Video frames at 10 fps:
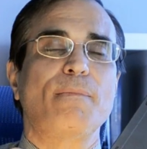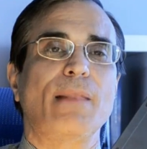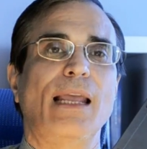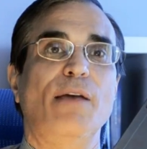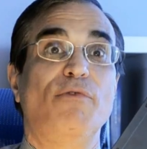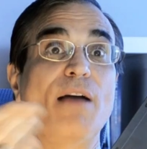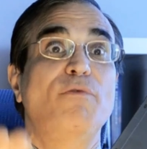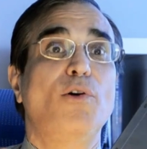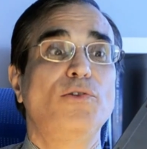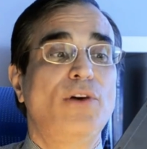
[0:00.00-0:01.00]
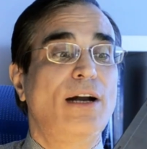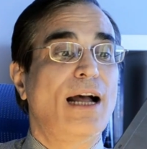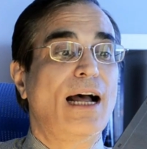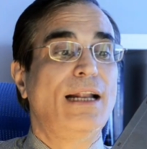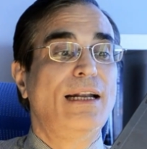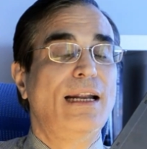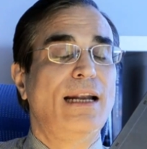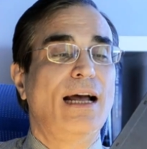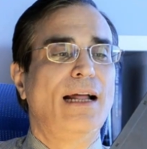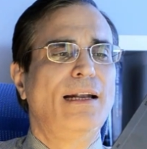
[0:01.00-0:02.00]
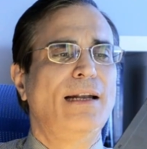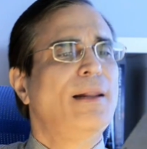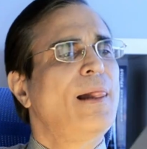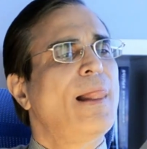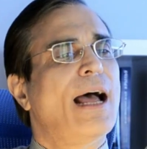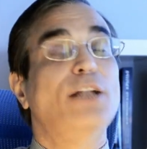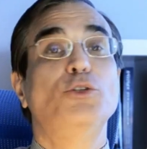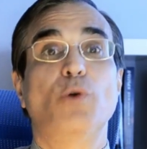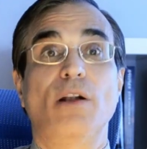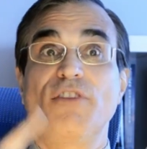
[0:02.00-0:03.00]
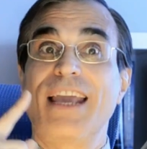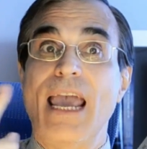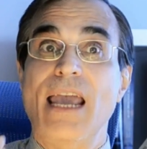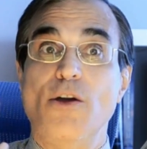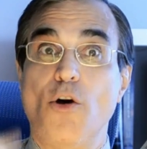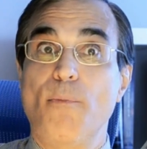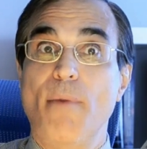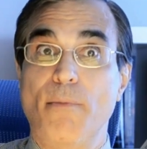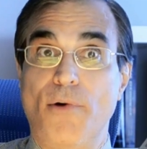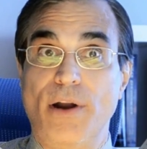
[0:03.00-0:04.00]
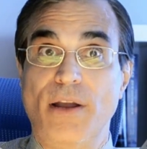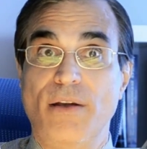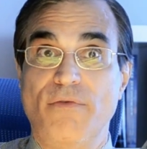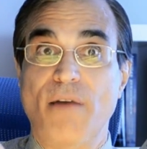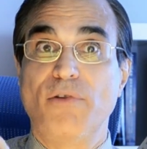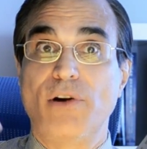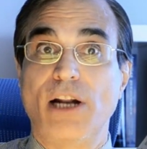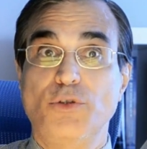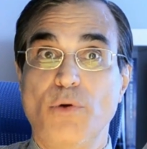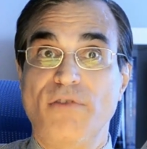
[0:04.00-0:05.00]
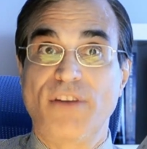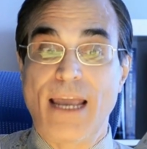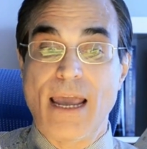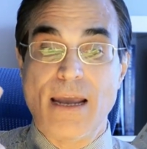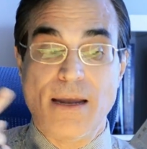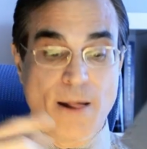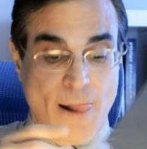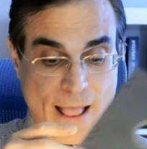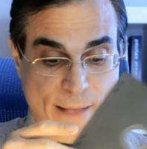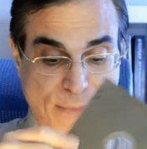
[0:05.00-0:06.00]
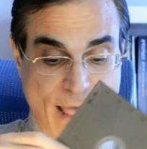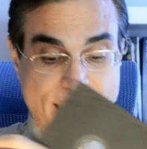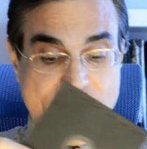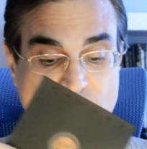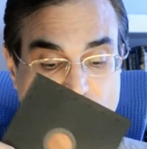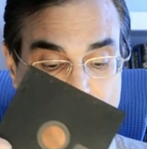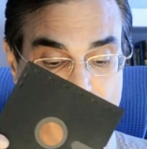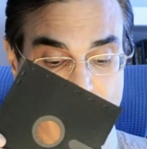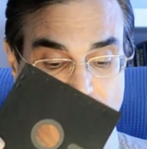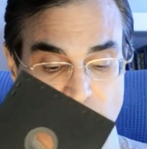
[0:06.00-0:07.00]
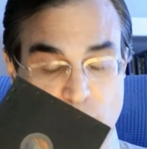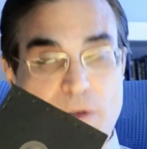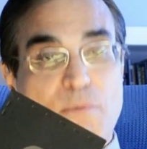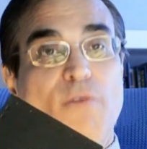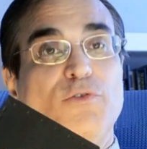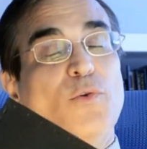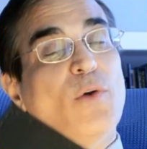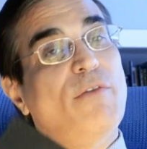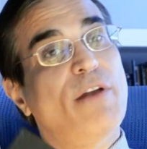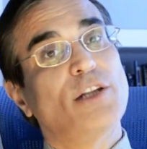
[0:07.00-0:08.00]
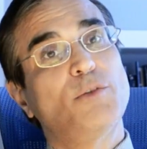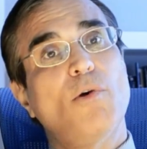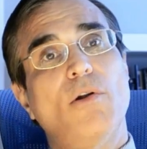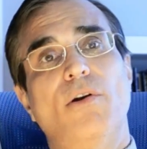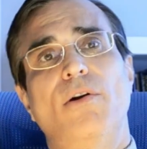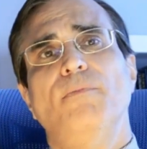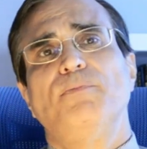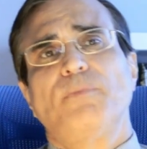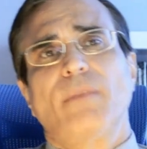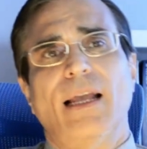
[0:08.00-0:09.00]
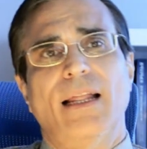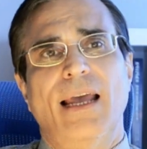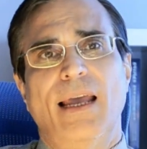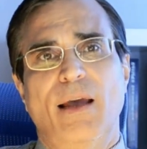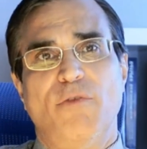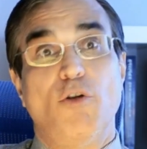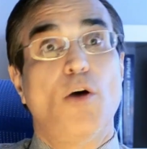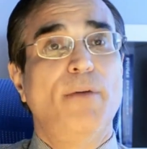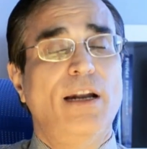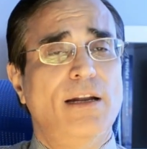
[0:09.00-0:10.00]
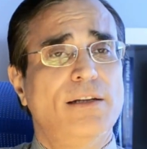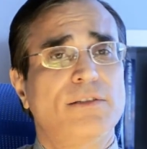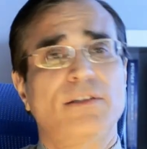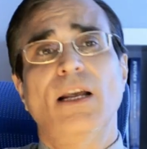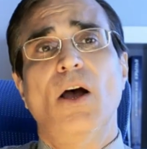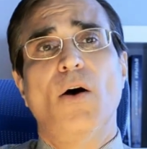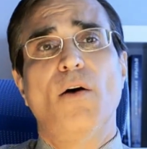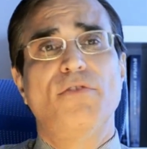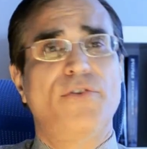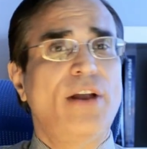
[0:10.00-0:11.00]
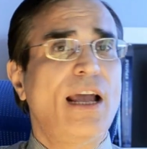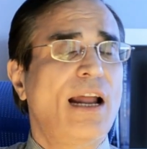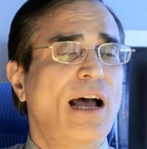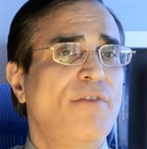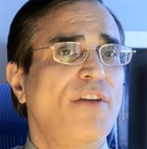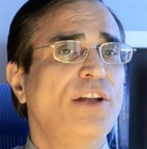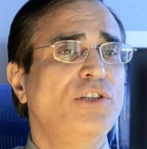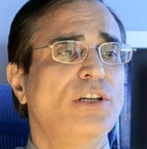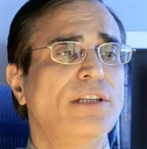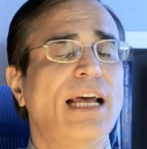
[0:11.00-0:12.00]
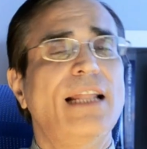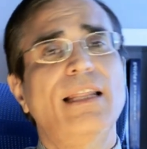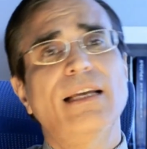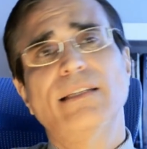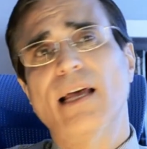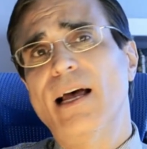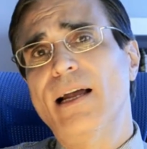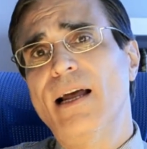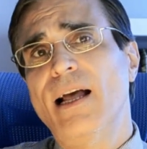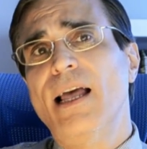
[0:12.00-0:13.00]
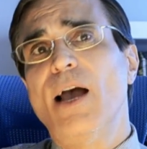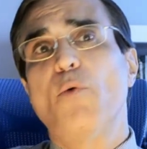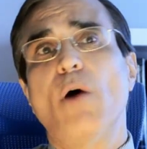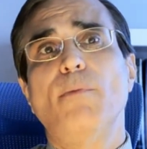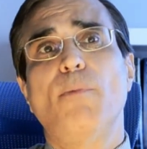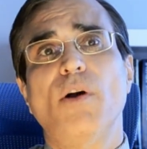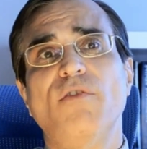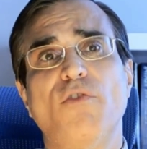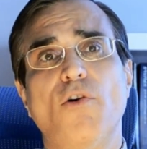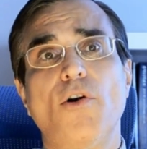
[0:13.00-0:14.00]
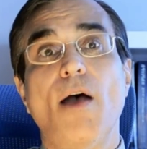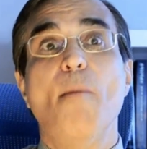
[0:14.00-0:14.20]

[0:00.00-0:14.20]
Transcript: 512K of memory, 512K. And then from this, we moved to even a smaller floppy disk of 3½ inches, and this had 1.4